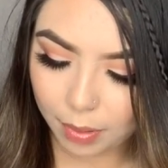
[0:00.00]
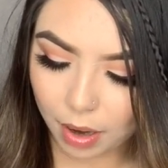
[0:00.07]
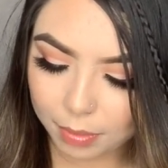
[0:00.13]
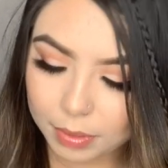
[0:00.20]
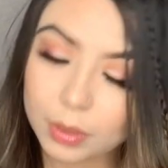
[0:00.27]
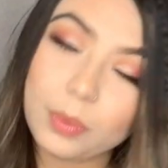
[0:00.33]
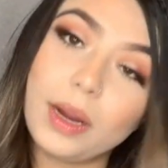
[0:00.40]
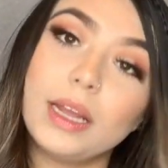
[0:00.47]

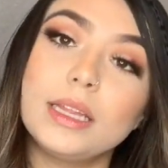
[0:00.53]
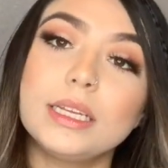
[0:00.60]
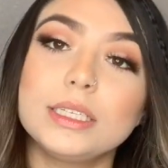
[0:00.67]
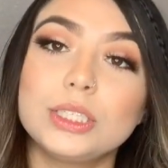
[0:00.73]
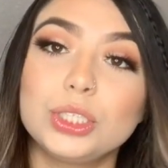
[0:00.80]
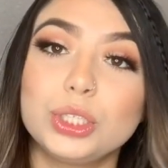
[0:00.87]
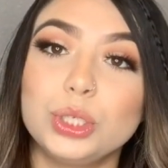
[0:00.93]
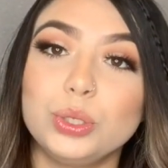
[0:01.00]
probably wear
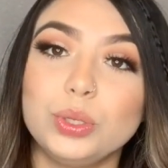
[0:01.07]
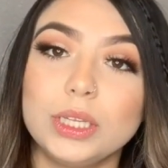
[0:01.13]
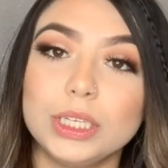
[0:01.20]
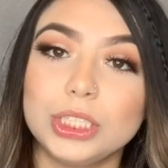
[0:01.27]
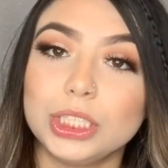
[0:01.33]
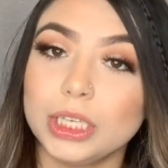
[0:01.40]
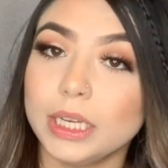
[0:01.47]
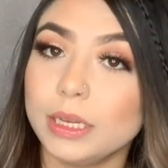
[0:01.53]
this to the
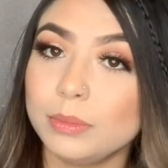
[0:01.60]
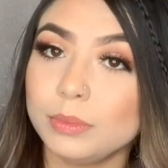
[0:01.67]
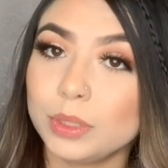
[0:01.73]
gym,